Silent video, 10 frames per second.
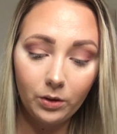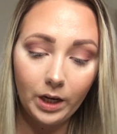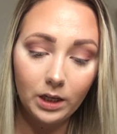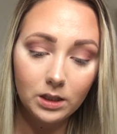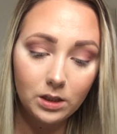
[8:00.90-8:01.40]

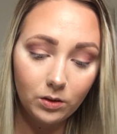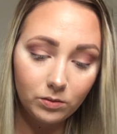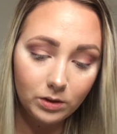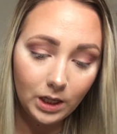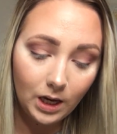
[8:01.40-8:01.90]
Okay, so
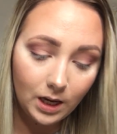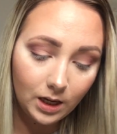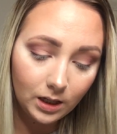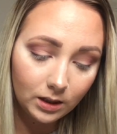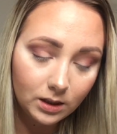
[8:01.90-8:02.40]

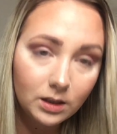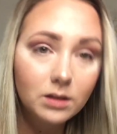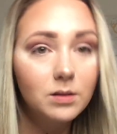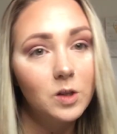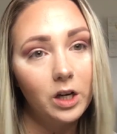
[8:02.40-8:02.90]
next,
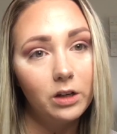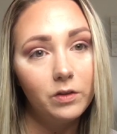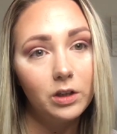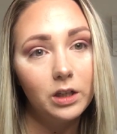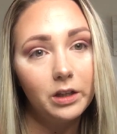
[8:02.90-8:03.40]
sorry
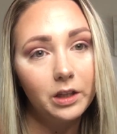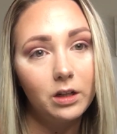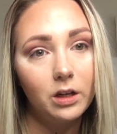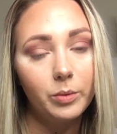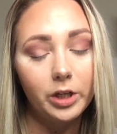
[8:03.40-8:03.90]
if you can hear the
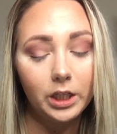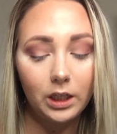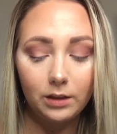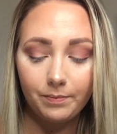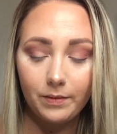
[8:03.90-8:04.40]
dog
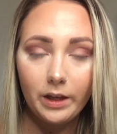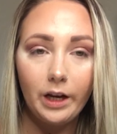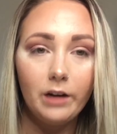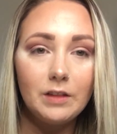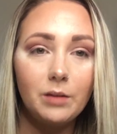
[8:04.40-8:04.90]
barking.
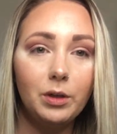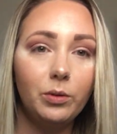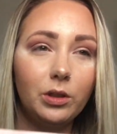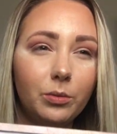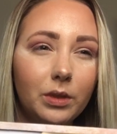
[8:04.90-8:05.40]
I have to have my
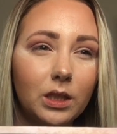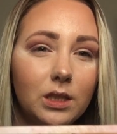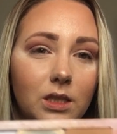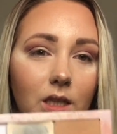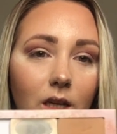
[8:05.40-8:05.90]
window open
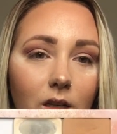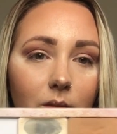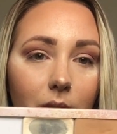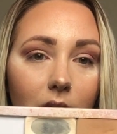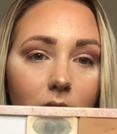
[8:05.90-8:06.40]
because it's kind of
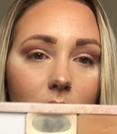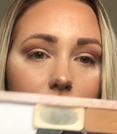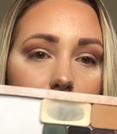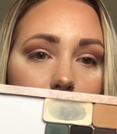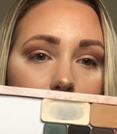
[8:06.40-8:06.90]
hot in my house.
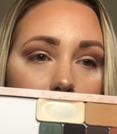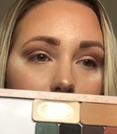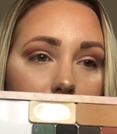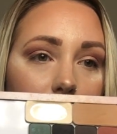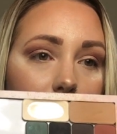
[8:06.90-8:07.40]

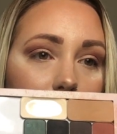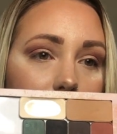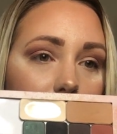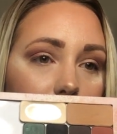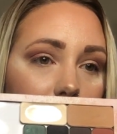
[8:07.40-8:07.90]

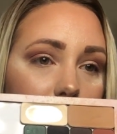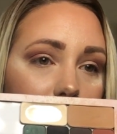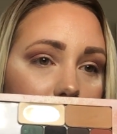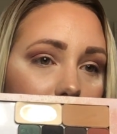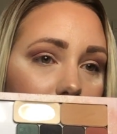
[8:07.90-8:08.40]
So then
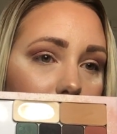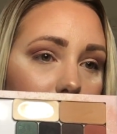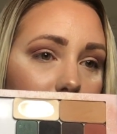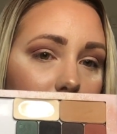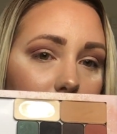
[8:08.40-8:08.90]
I'm going to
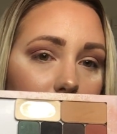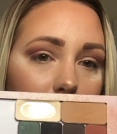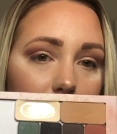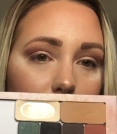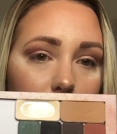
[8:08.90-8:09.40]
go
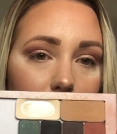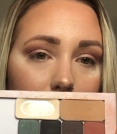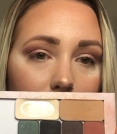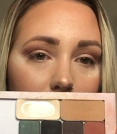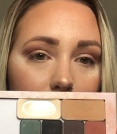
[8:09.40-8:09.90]
in with
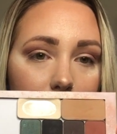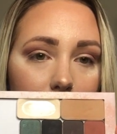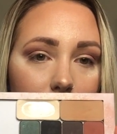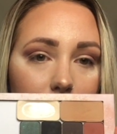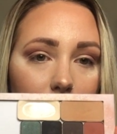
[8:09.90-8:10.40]
this
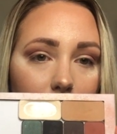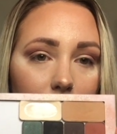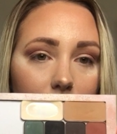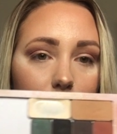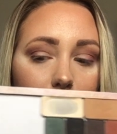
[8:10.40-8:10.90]

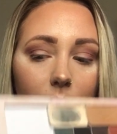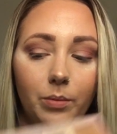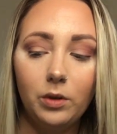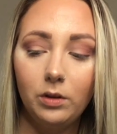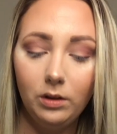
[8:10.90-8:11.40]
darker
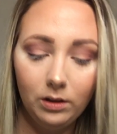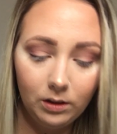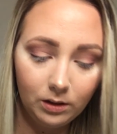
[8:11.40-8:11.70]
purple.